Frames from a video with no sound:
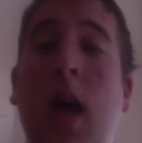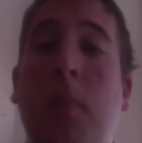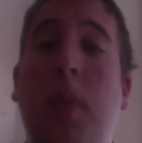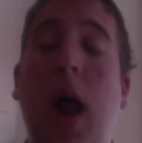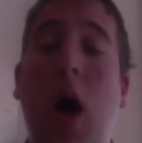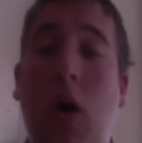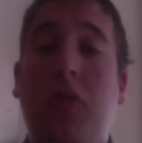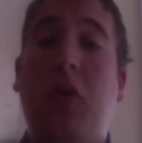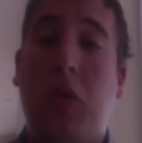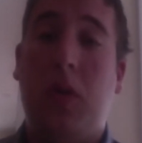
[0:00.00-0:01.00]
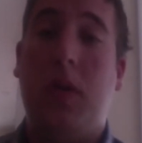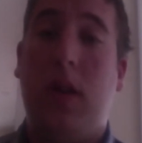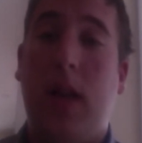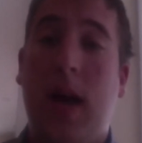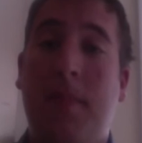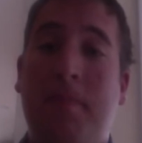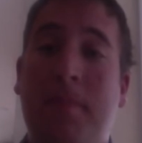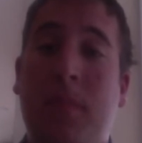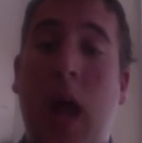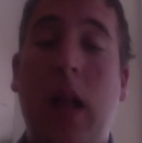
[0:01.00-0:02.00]
but I also learned a lot.
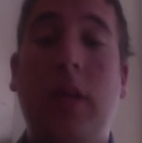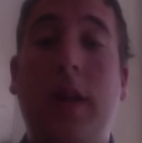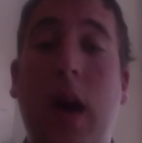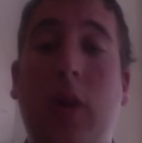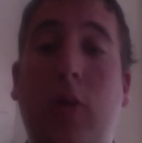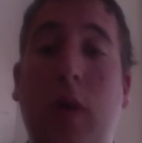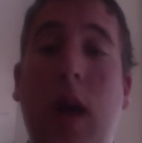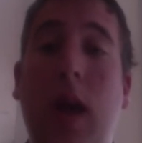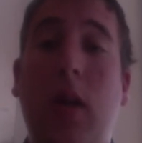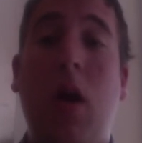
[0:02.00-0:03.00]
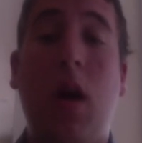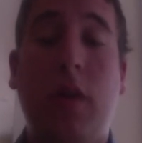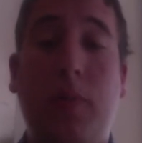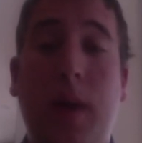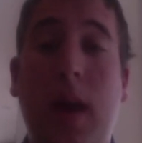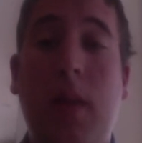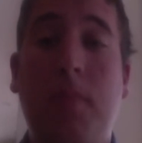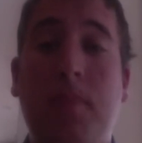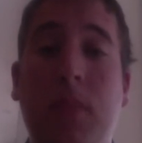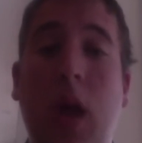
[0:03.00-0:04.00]
I learned how to create an RFP,
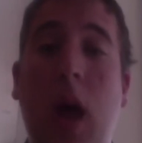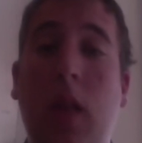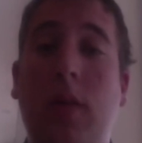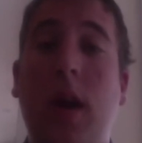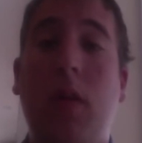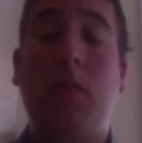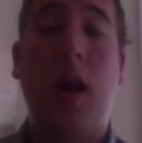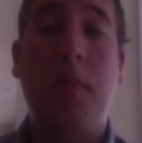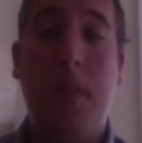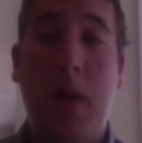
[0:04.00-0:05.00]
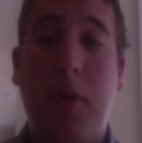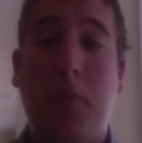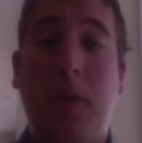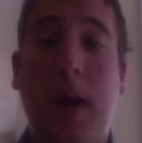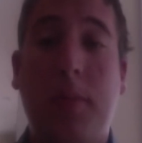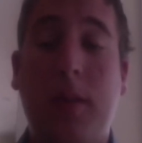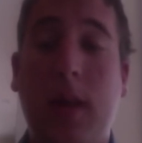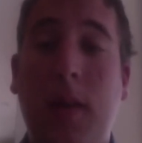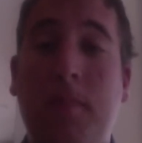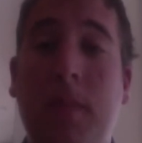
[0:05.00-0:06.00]
I learned how to write a memo
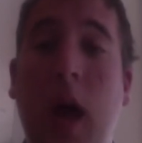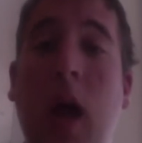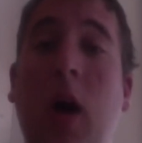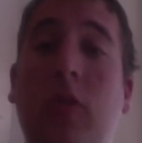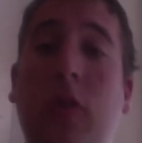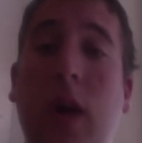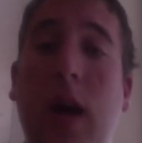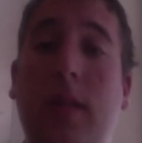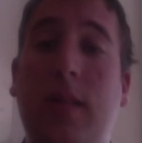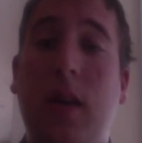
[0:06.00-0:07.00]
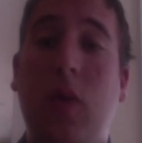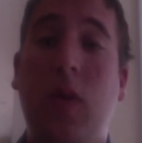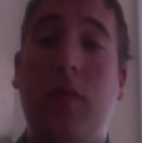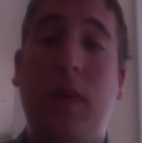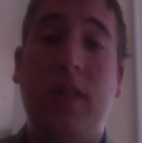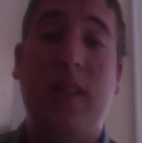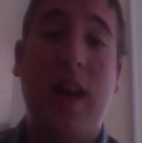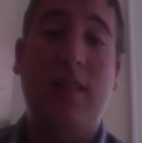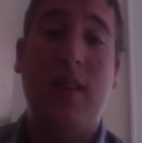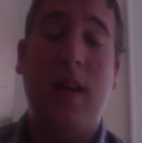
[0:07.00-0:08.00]
properly, and I also got to deal with fixed
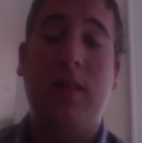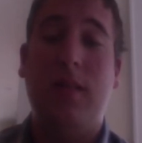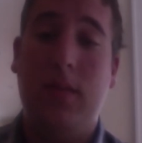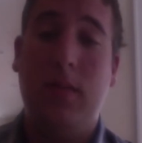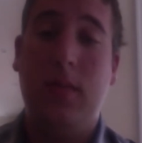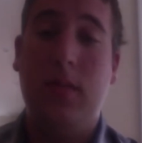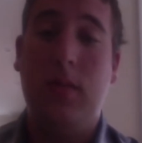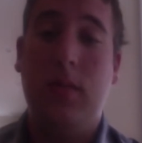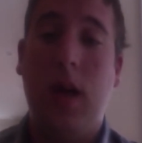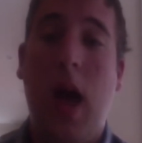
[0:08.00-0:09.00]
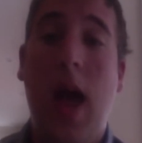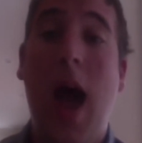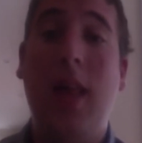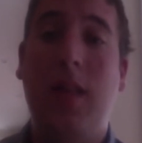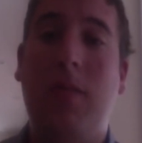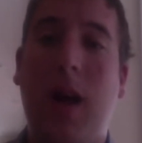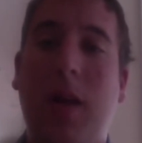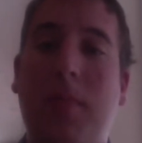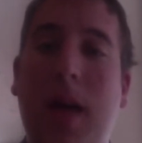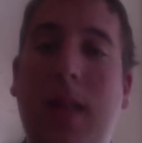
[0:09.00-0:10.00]
assets. I highly
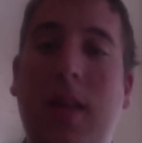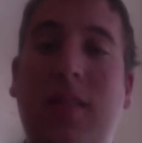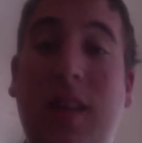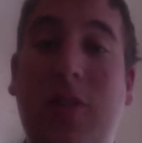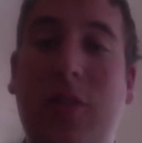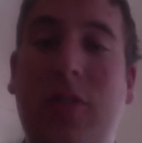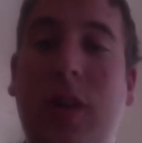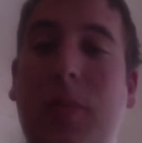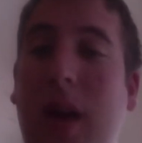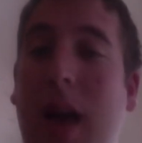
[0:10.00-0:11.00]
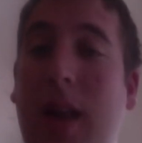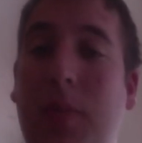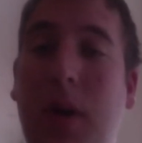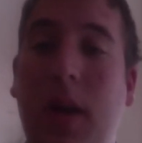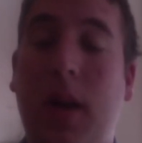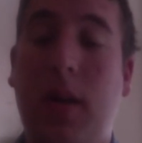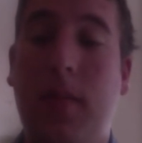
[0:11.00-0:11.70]
recommend this internship to anybody.